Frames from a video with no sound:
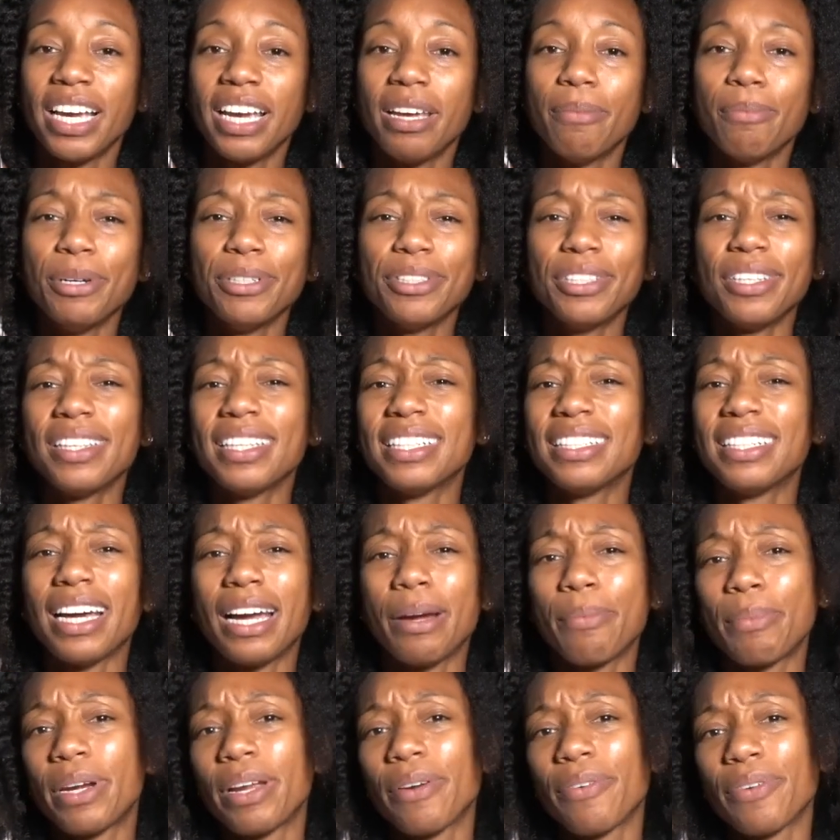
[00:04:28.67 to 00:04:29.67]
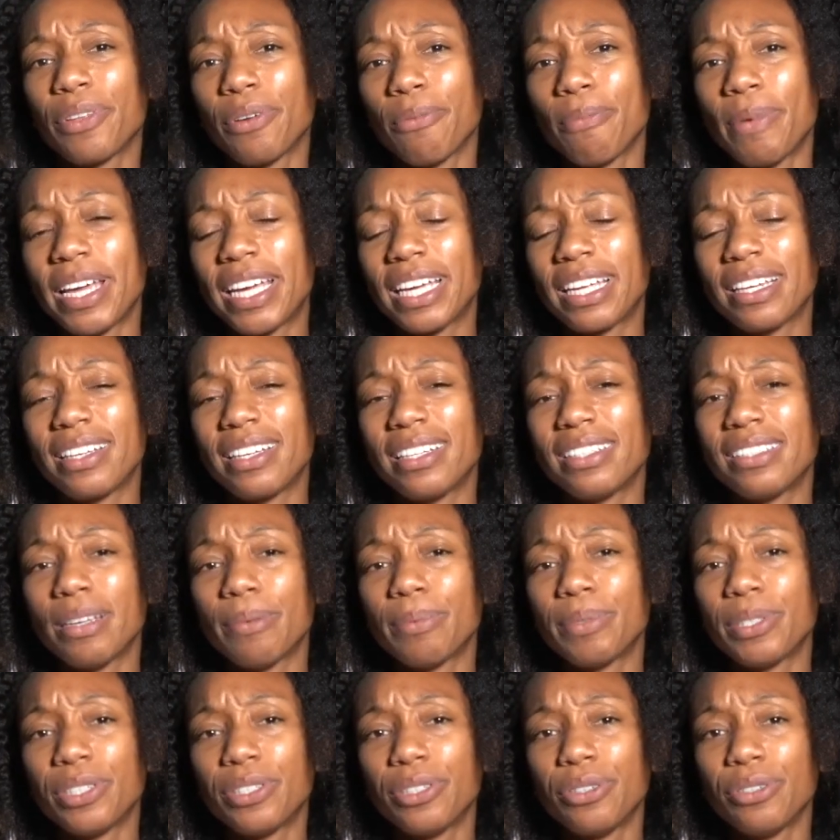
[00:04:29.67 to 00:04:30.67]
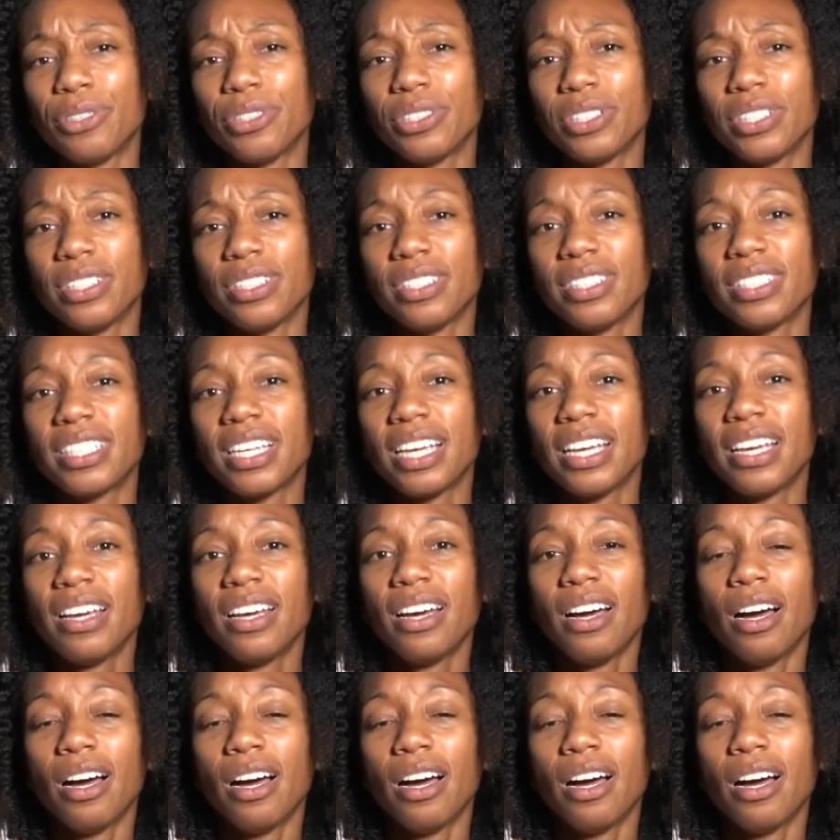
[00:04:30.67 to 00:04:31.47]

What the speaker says: And most of the time, whenever they're making these substitutions,